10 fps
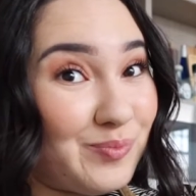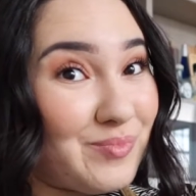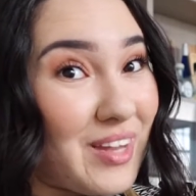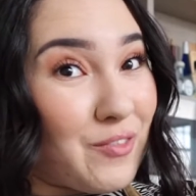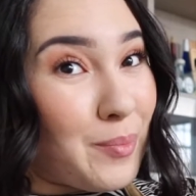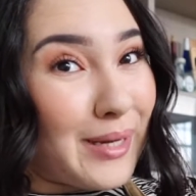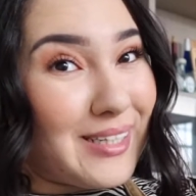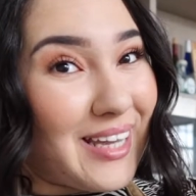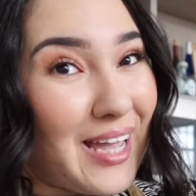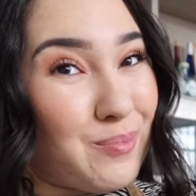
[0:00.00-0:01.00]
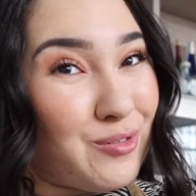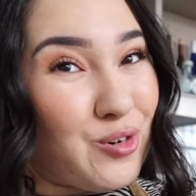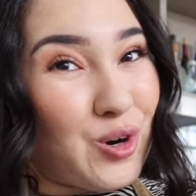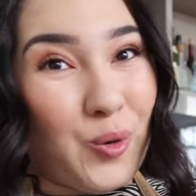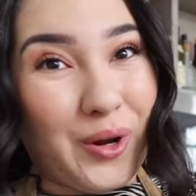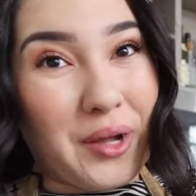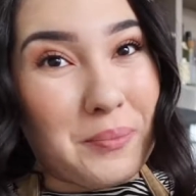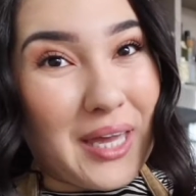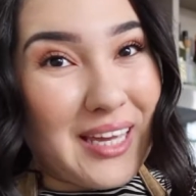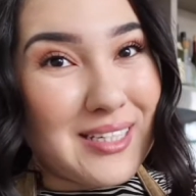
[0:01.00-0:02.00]
never baked a cake before or
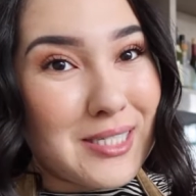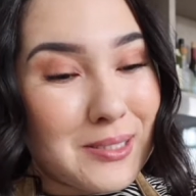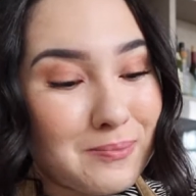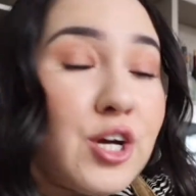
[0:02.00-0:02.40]
cupcakes.